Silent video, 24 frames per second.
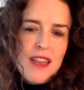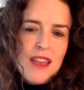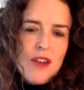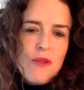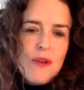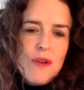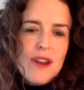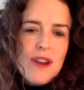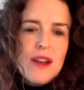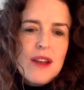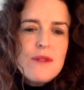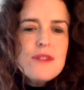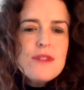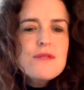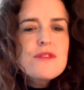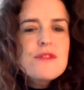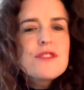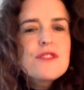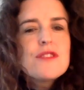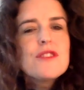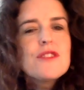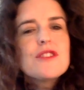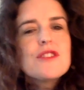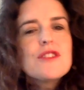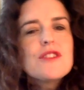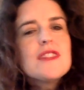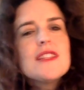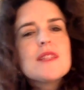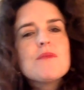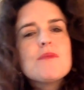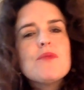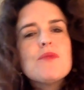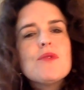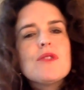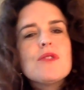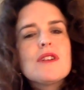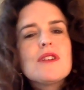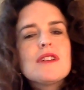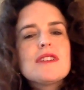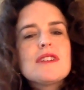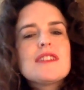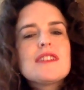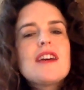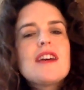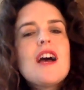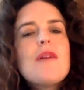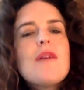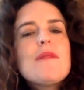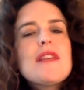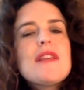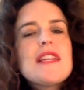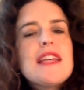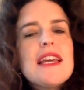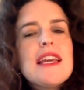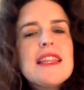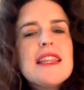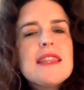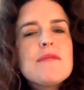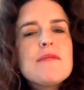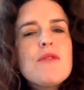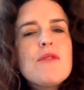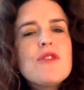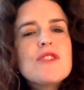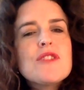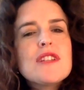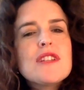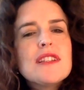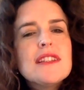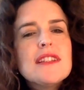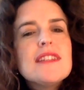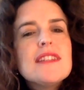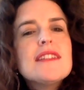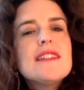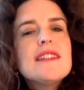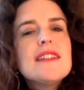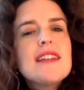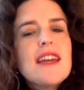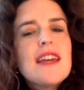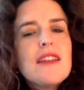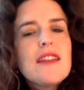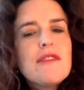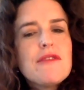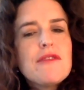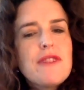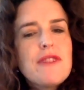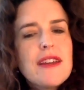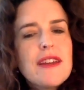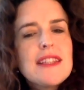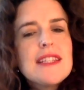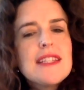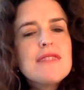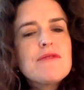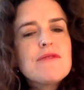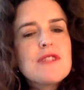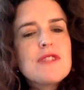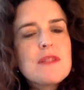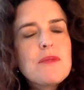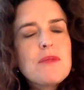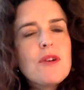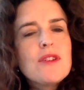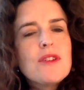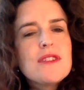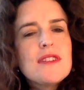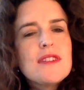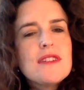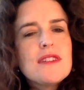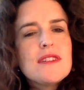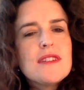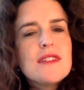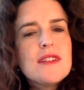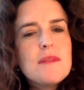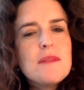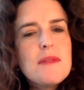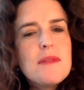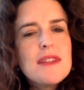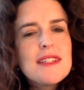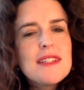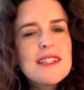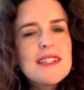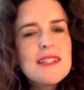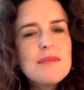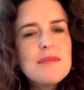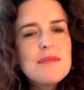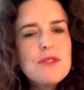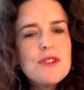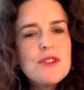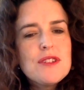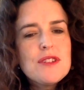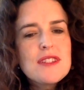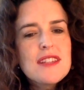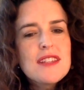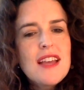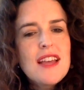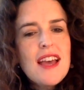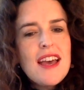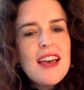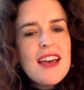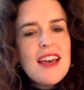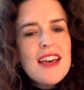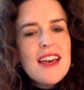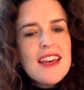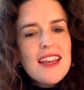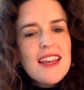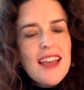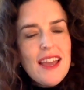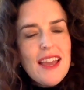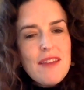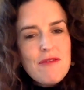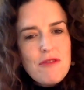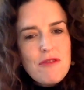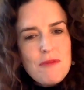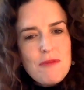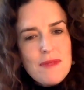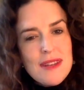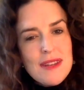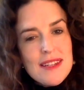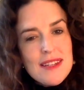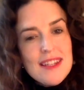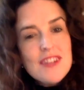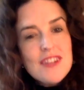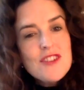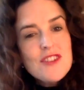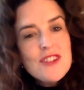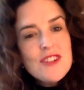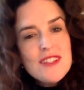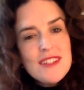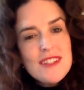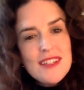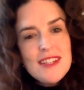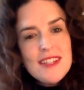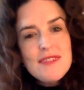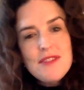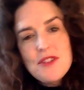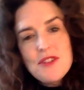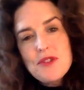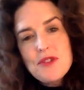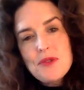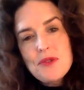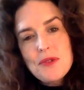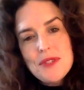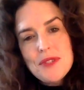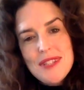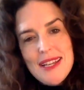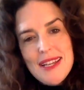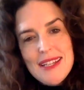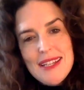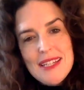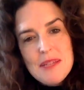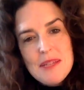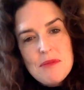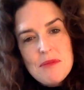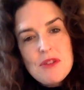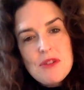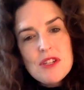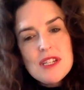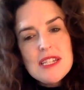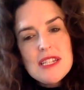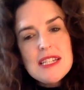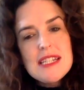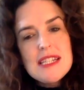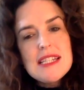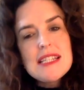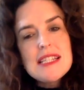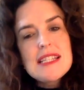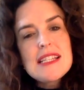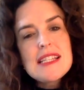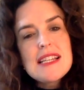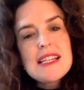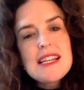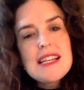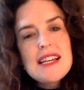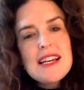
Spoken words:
When I was researching this book, time and again, the most holistic and effective responses to domestic abuse came from Indigenous individuals and communities.